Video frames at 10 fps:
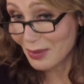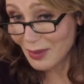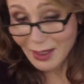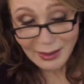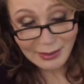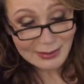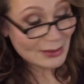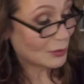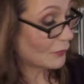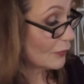That is
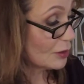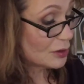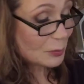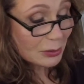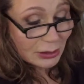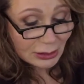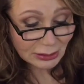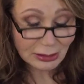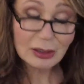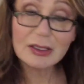your
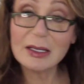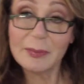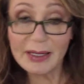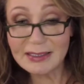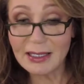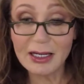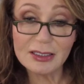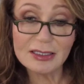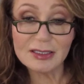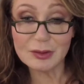virtual looking best
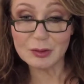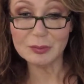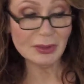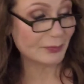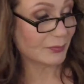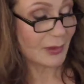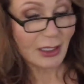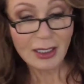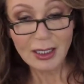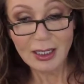on Zoom.
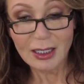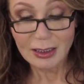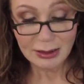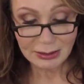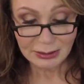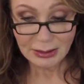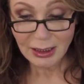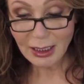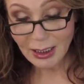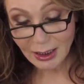
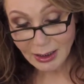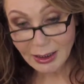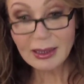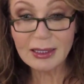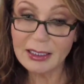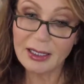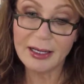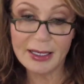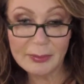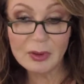I think I
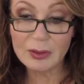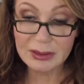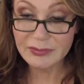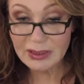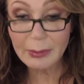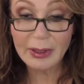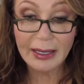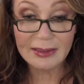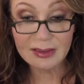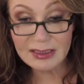am going to, first I'm going to
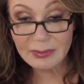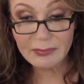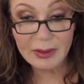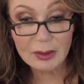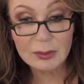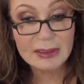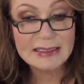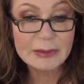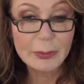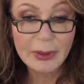answer some of you. Let's
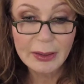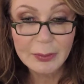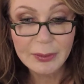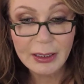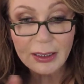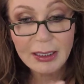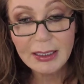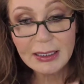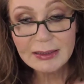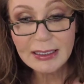see what we got going on.
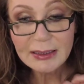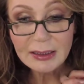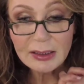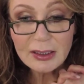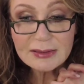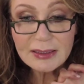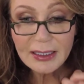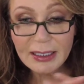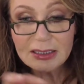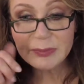Taking the gloss to the
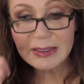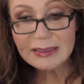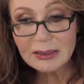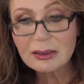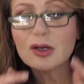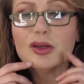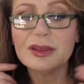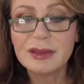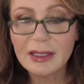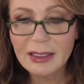edge makes it look low.
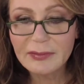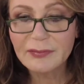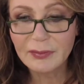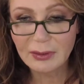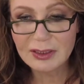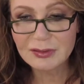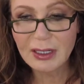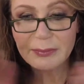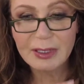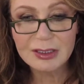Thankful. That's
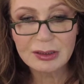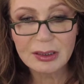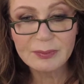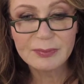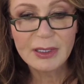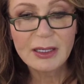right. Makes your lip.